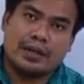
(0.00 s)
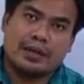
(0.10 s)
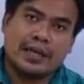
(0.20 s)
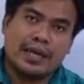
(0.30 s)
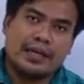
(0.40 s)

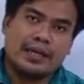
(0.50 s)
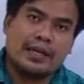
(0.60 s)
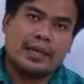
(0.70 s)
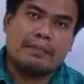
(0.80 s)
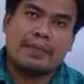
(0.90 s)
okay,
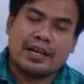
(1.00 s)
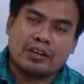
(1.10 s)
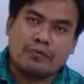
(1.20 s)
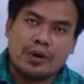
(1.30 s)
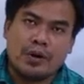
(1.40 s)
Bank
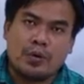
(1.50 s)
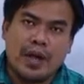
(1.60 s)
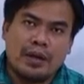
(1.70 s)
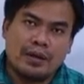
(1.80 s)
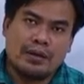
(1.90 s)
of Baroda,